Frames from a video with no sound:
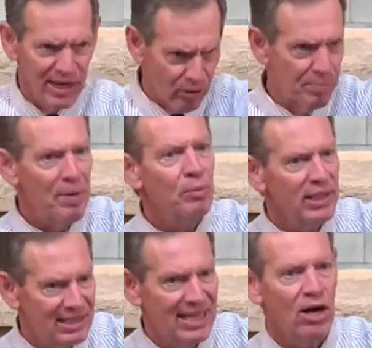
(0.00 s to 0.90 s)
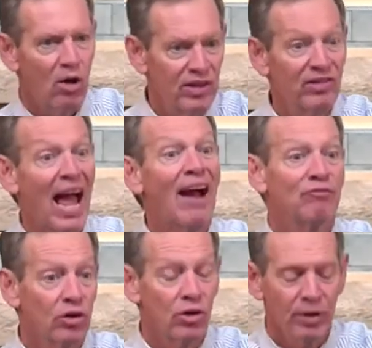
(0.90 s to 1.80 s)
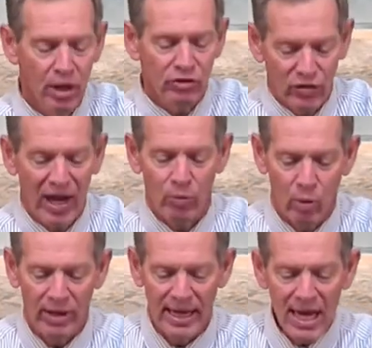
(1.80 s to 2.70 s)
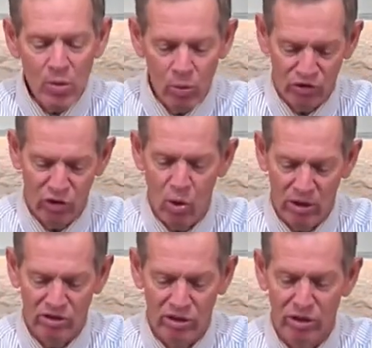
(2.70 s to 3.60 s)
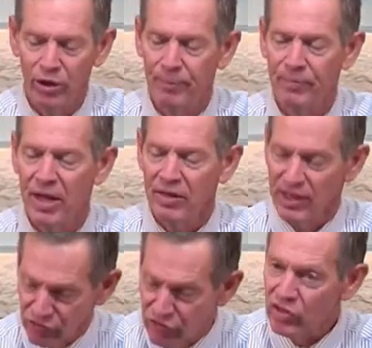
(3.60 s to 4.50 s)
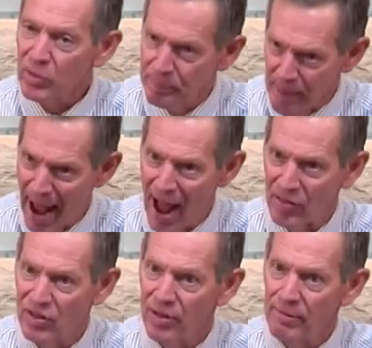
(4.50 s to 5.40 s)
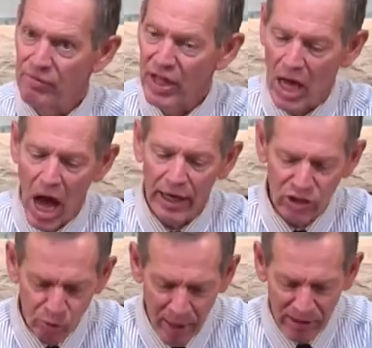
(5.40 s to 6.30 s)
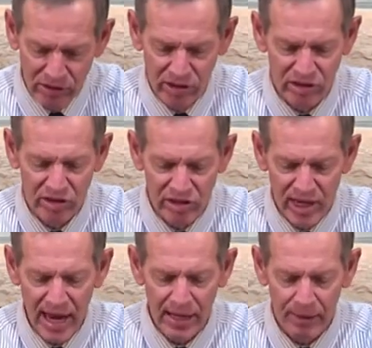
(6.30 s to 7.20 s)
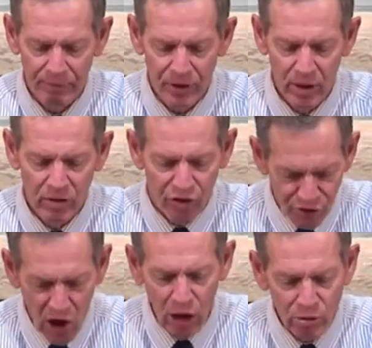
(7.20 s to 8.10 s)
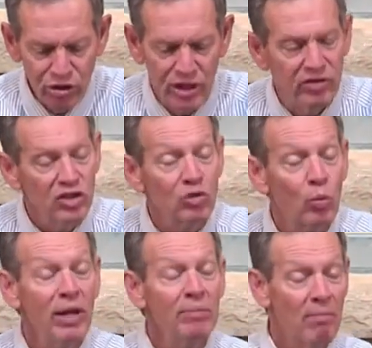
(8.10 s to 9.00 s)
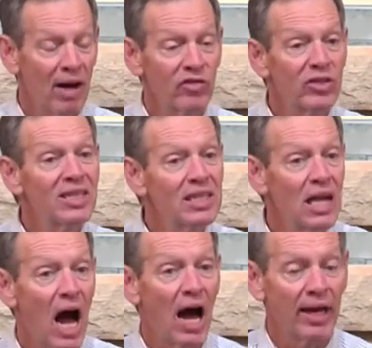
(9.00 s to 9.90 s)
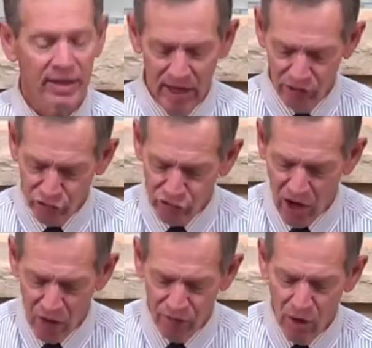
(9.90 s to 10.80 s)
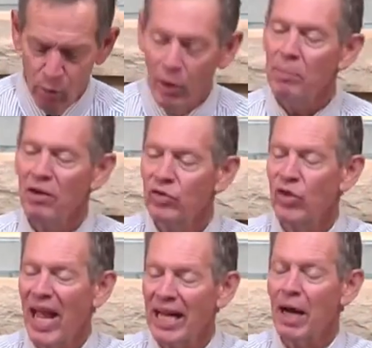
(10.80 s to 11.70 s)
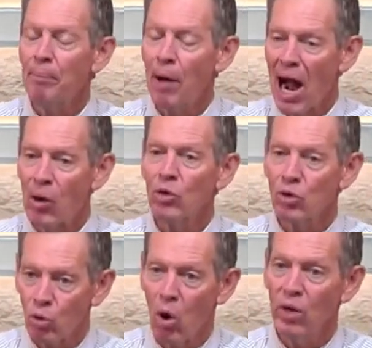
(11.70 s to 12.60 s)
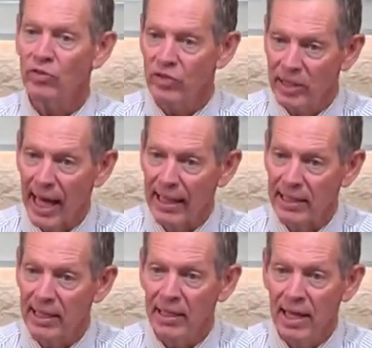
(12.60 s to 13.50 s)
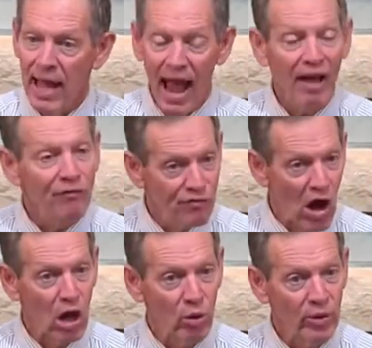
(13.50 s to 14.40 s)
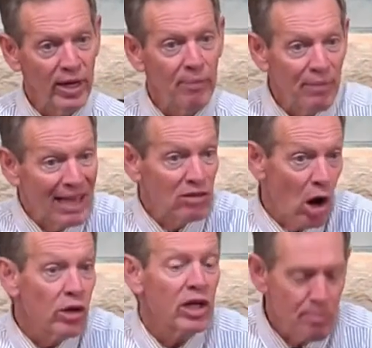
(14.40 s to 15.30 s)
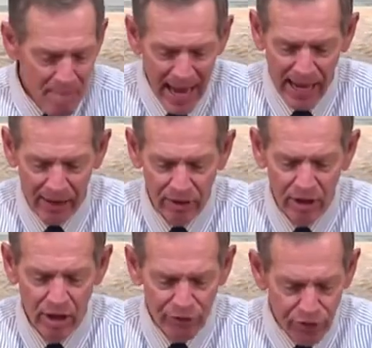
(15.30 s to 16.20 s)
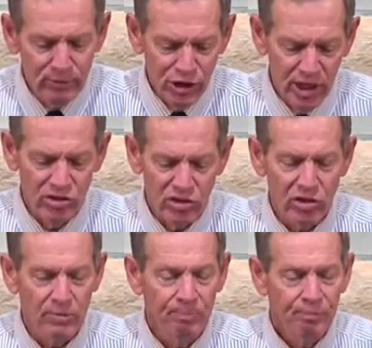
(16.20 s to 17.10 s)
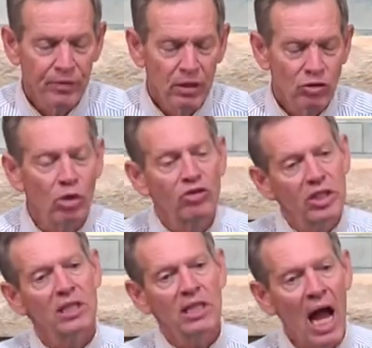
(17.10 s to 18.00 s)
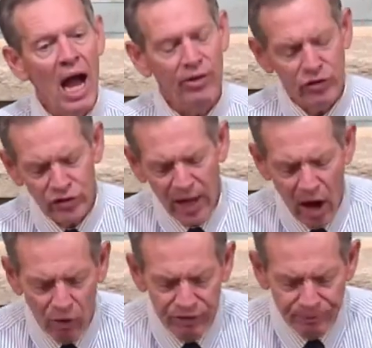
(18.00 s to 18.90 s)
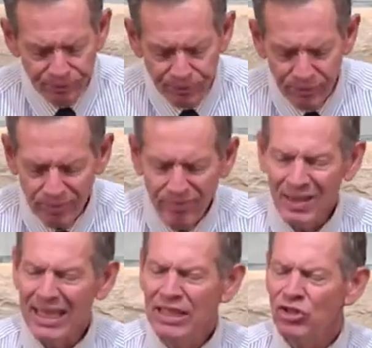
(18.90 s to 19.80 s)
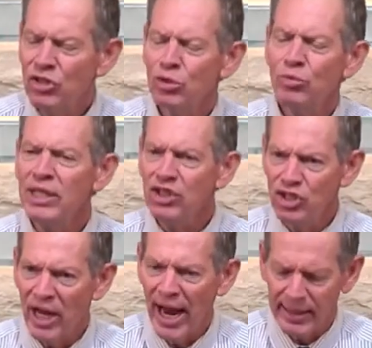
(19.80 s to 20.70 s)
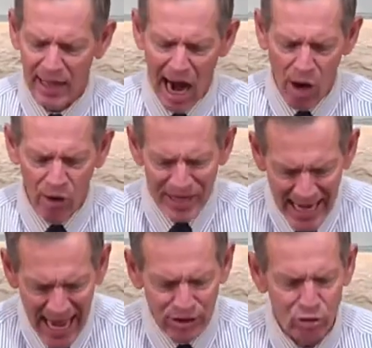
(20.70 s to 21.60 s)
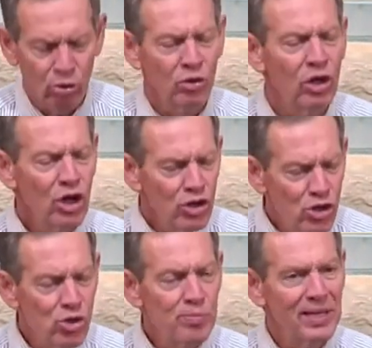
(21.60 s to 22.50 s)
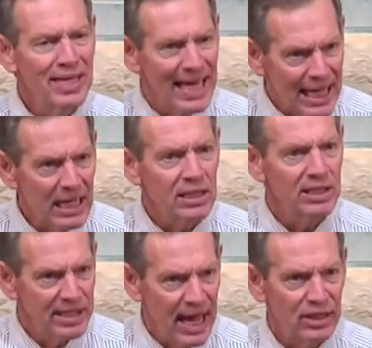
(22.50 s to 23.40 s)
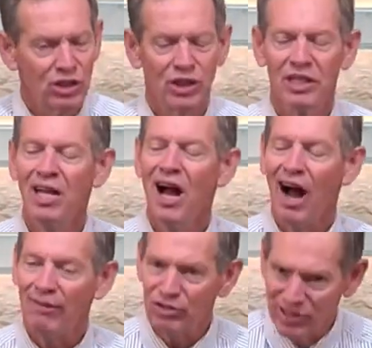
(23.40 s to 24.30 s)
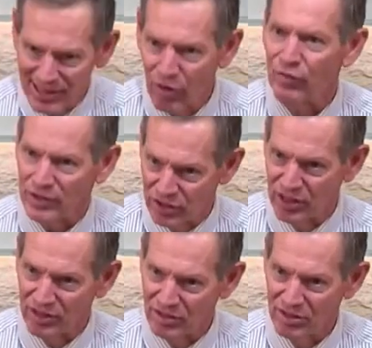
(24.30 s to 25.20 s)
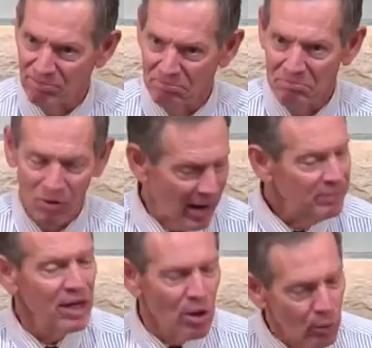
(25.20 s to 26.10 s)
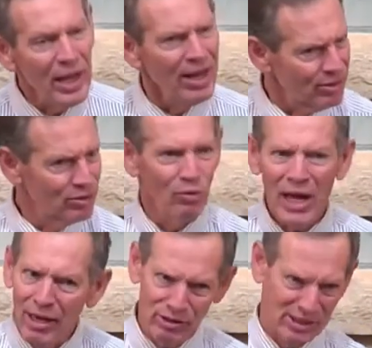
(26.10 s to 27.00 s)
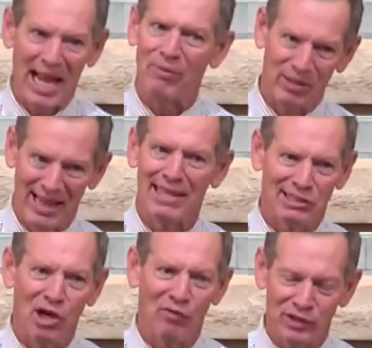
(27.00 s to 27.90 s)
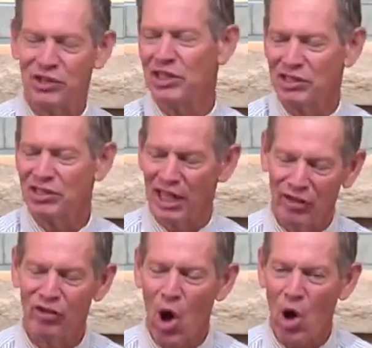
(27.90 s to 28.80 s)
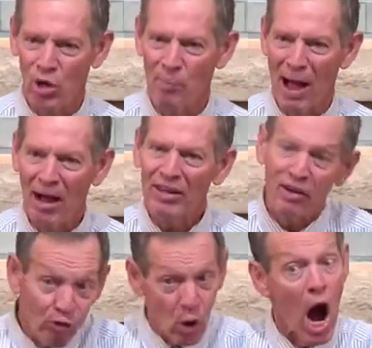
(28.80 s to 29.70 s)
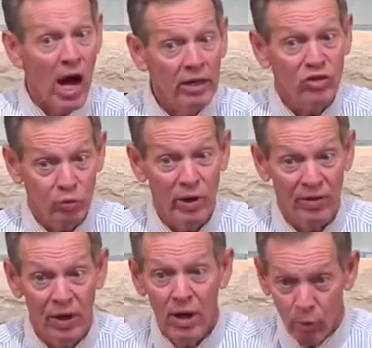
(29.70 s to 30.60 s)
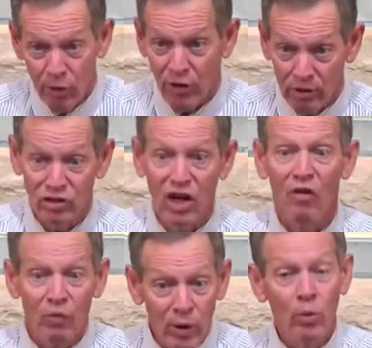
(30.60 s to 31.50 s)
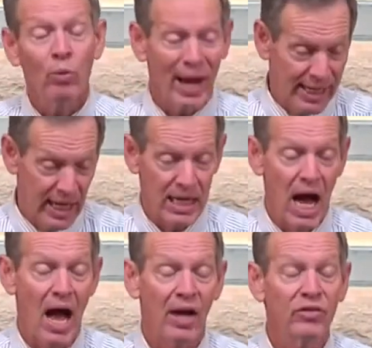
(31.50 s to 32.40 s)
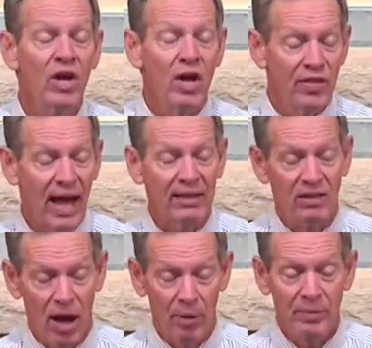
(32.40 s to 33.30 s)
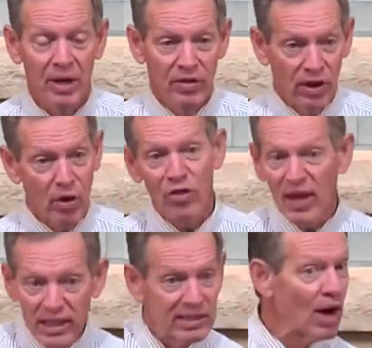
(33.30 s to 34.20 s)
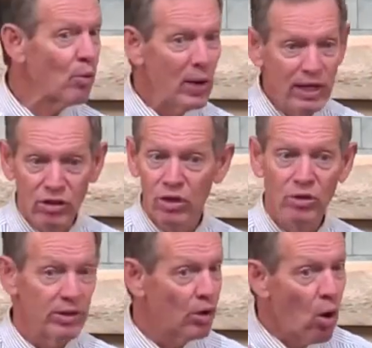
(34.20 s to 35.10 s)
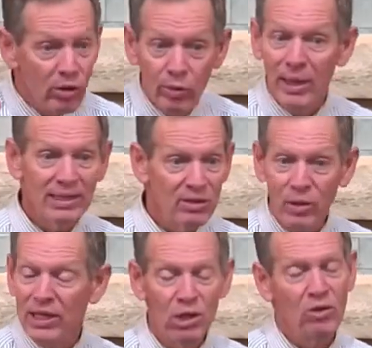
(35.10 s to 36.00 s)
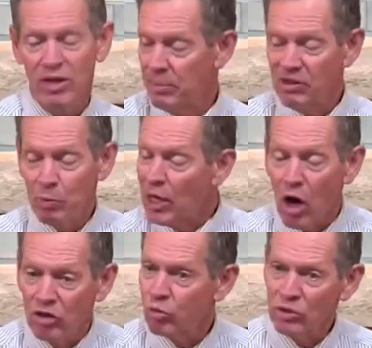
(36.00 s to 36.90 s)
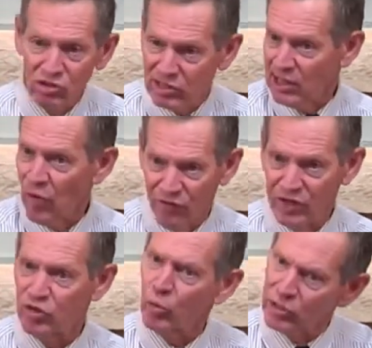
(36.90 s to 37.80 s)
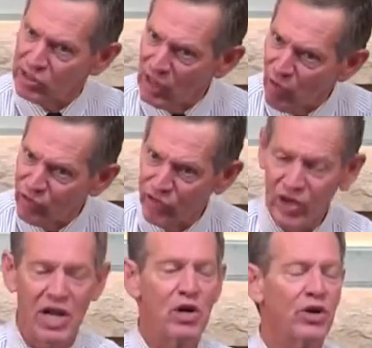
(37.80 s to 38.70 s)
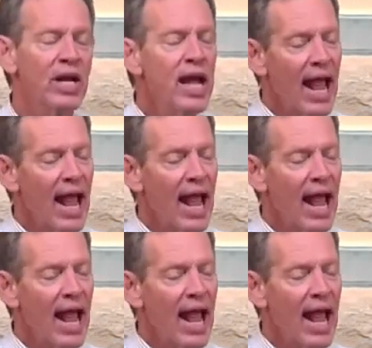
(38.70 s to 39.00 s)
Now remember, he said all this after saying what he was going to do. This is the path that God expects us to take. To follow Jesus, we must deny self. We must take up our cross daily and follow him. That's our command from Jesus. So to deny self is to reject our natural human inclination of selfishness, right? We understand what that selfishness is all about. And if we're honest with ourselves, we'll recognize that there are things that we do, and the only reason we do them is because we're selfish, we're self-centered.